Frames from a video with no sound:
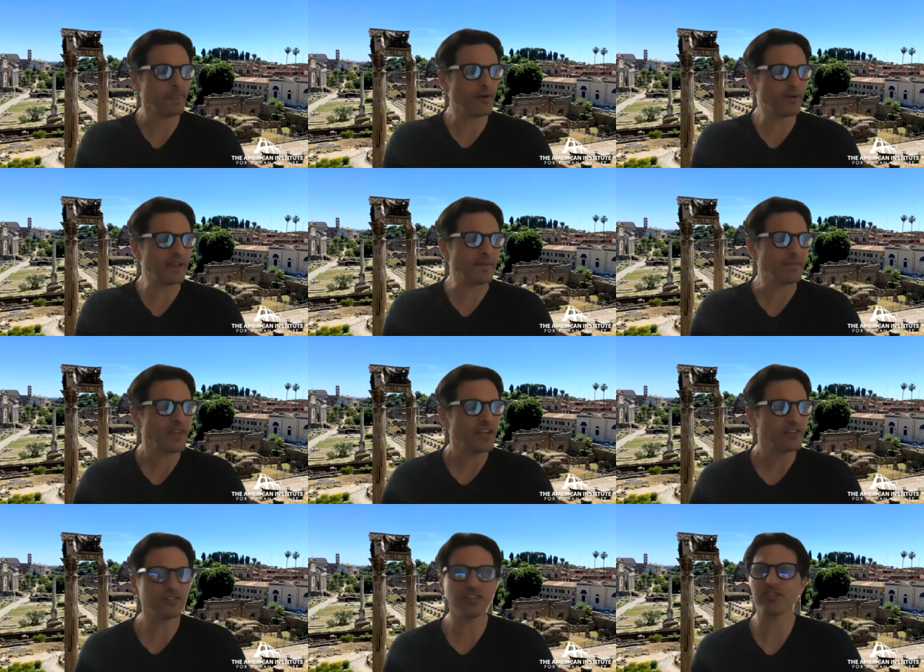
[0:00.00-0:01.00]
Okay,
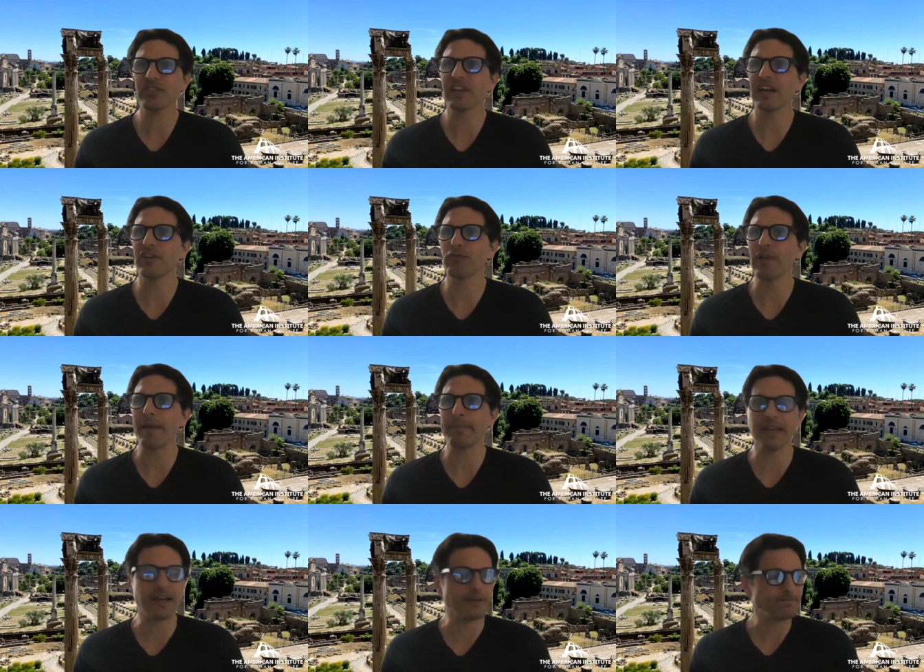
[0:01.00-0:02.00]
so just kind of
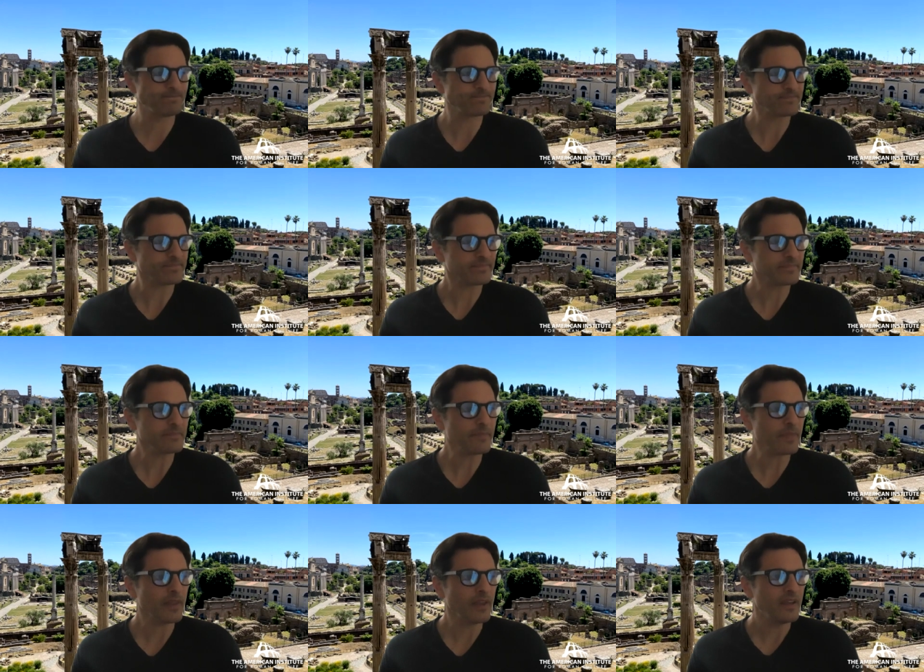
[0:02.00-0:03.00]
wrapping up.
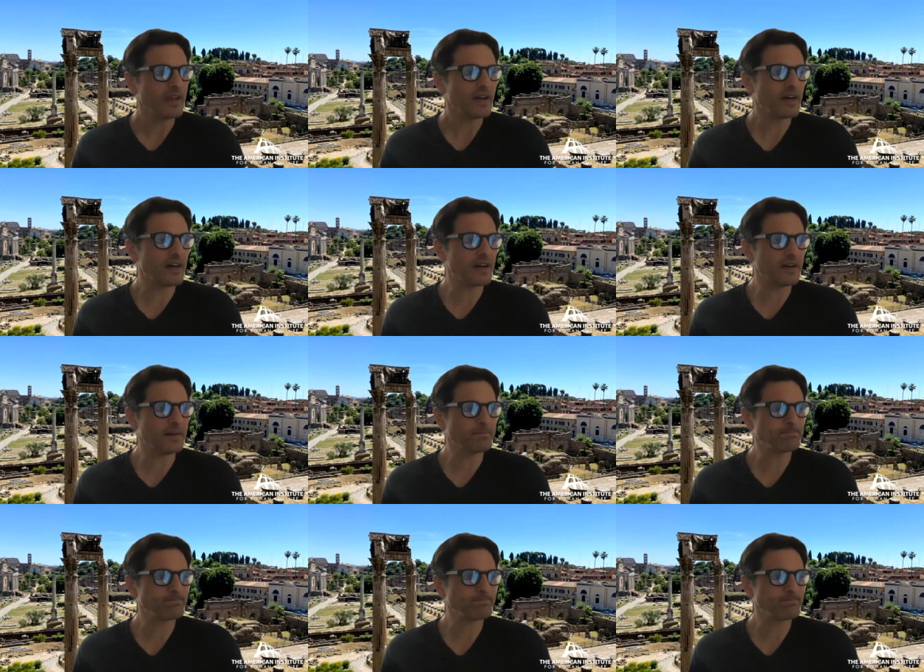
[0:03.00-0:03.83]
So